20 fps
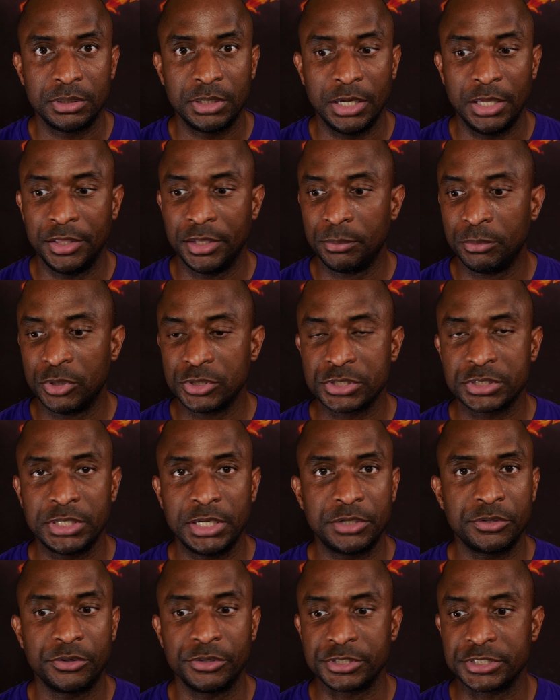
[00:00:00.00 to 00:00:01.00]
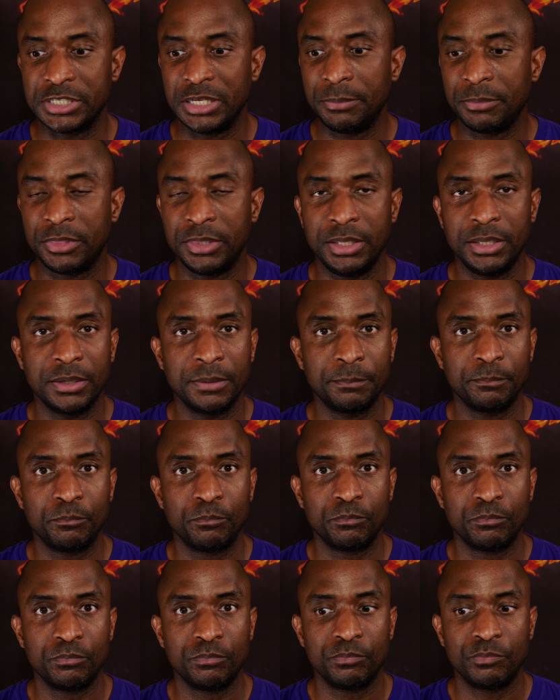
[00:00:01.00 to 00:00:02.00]
And then months later, the same thing
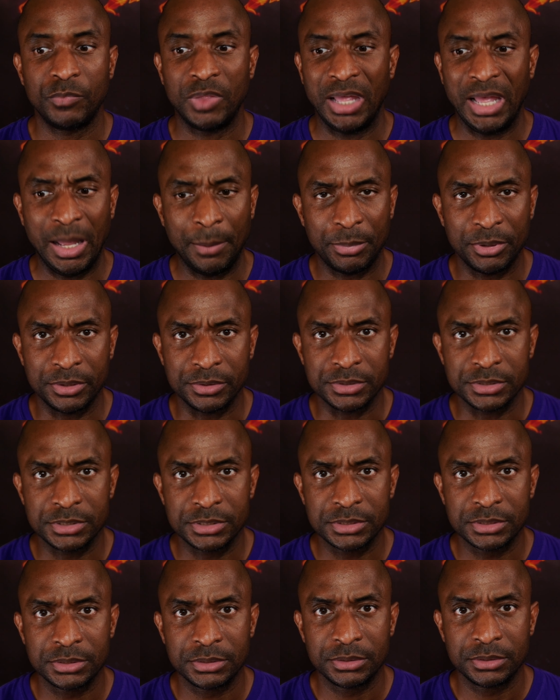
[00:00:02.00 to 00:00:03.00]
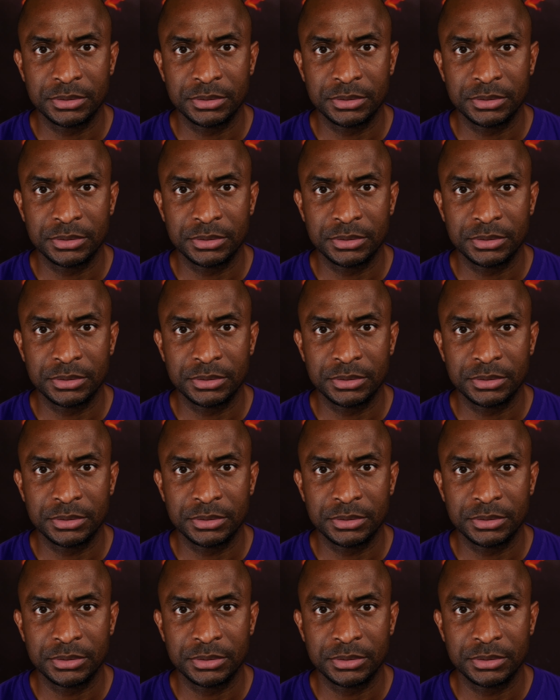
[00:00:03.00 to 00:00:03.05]
happens